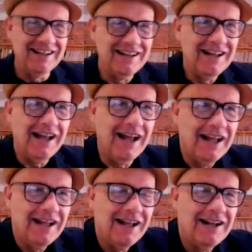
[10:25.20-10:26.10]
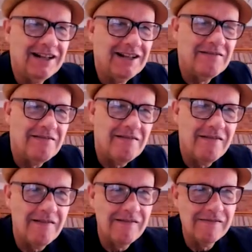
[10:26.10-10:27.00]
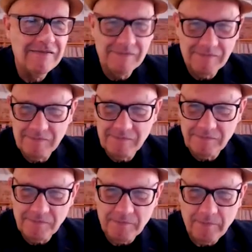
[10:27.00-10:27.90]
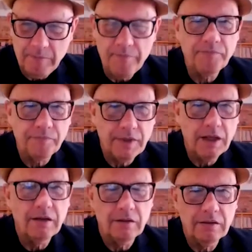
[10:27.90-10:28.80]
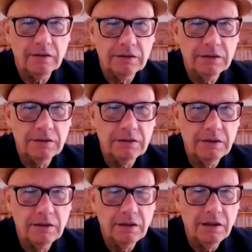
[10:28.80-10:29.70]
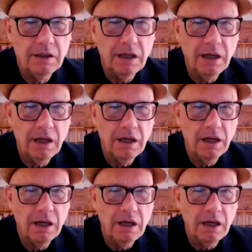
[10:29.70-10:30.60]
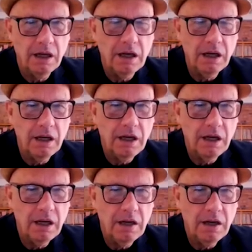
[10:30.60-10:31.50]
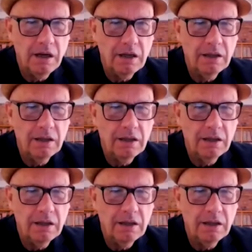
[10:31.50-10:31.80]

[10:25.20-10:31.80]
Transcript: [no speech]